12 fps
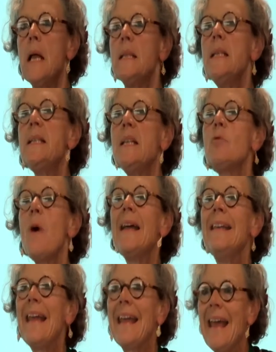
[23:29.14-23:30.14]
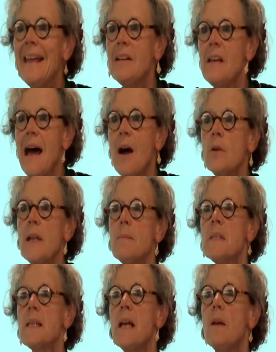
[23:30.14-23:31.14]
This is why they can allow
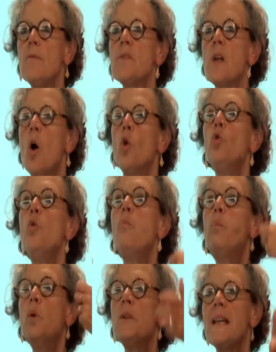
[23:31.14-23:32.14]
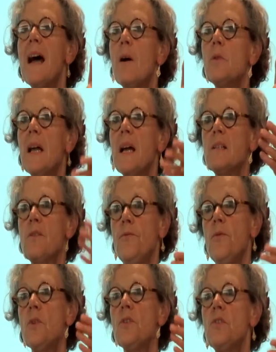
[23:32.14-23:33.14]
themselves to put out as a
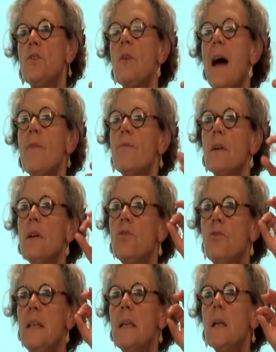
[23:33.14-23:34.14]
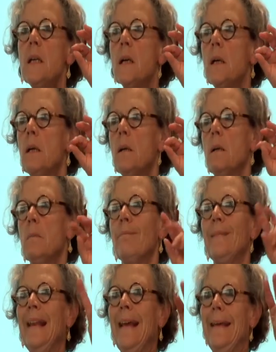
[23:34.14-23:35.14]
first draft a real,
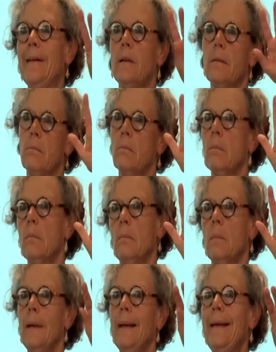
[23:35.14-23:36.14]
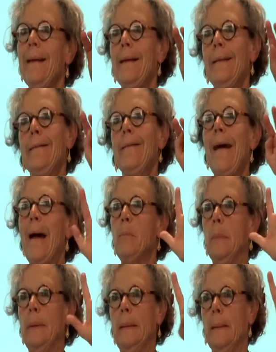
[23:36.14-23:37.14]
like, crap.
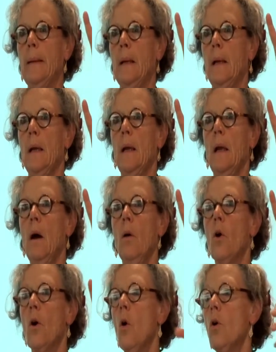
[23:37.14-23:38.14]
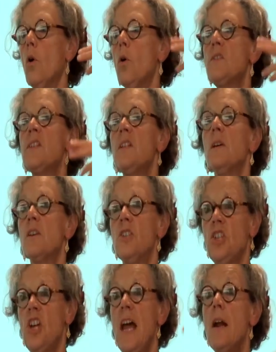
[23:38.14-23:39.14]
Or start
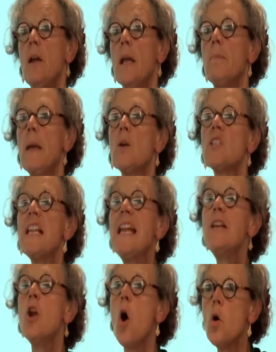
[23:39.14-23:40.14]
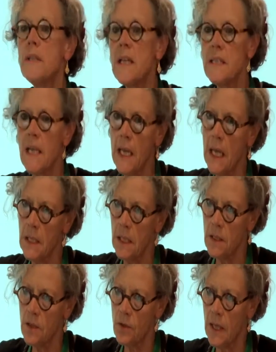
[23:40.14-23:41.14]
sharing because they know that they can
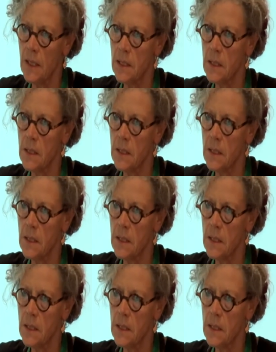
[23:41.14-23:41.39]
iterate.